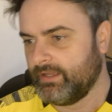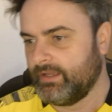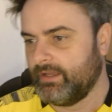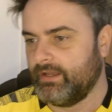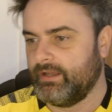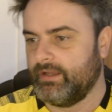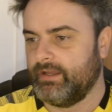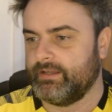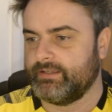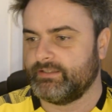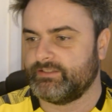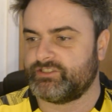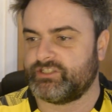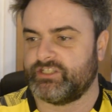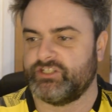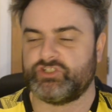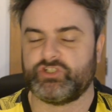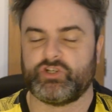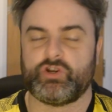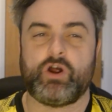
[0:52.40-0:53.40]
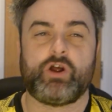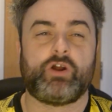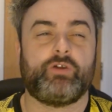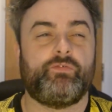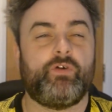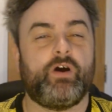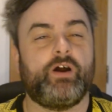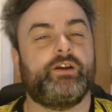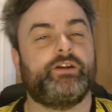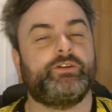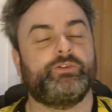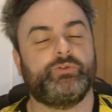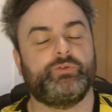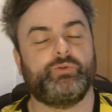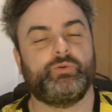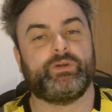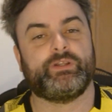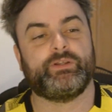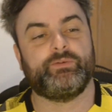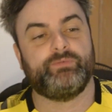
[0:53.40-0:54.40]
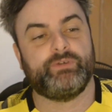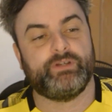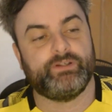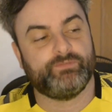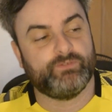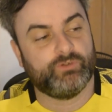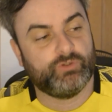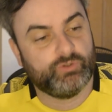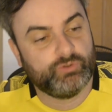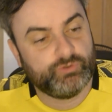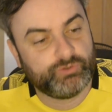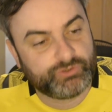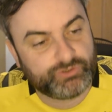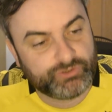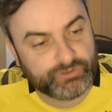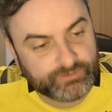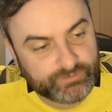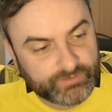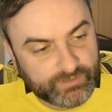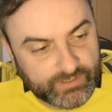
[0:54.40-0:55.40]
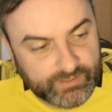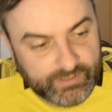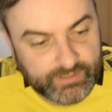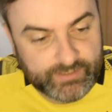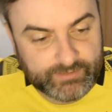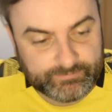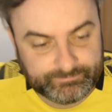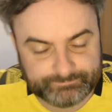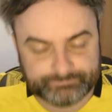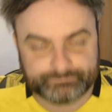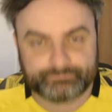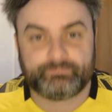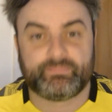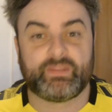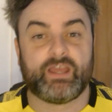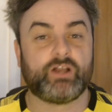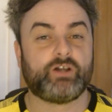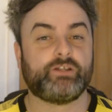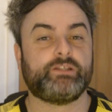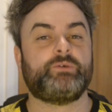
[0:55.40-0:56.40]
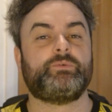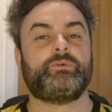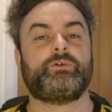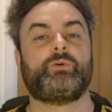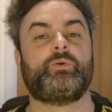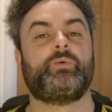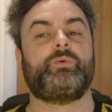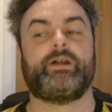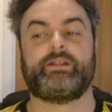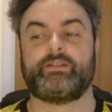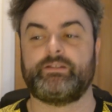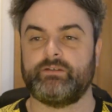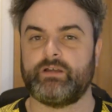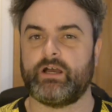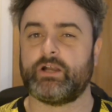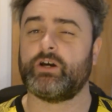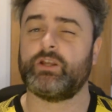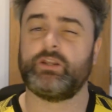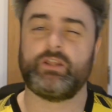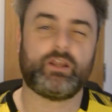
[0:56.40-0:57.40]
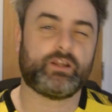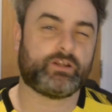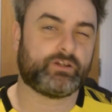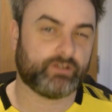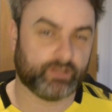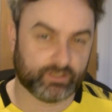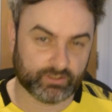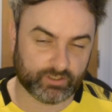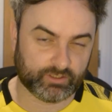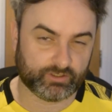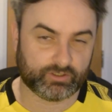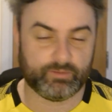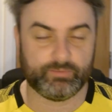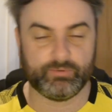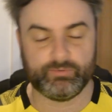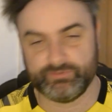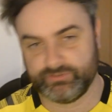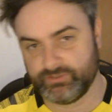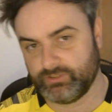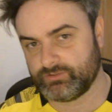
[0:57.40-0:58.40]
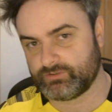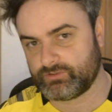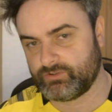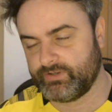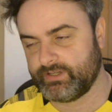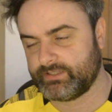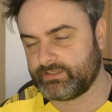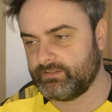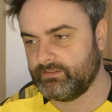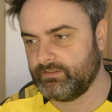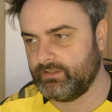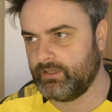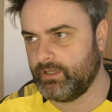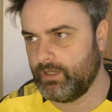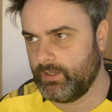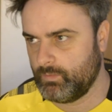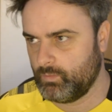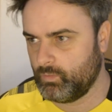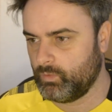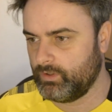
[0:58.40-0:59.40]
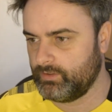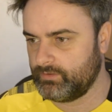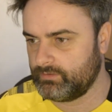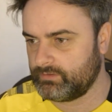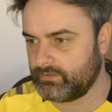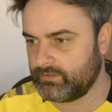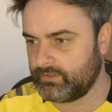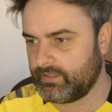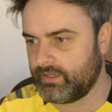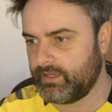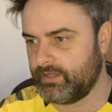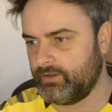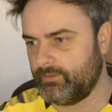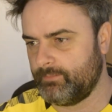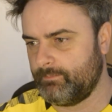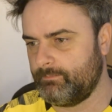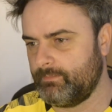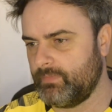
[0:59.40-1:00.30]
against Chicago Fire and New England Revolution. I got that one correct. I got a couple of results correct. One kind of